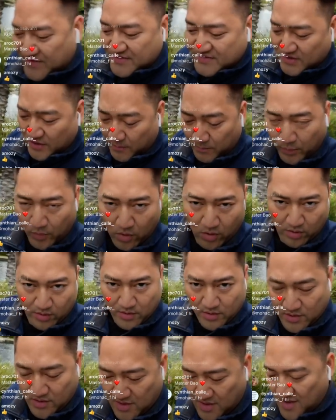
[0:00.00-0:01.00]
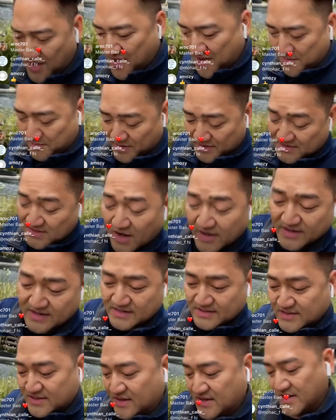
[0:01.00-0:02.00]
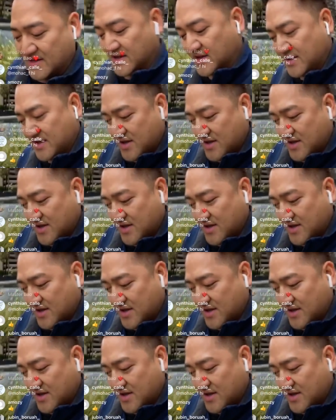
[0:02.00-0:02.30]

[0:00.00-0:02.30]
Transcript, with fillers: simple, but it's not easy.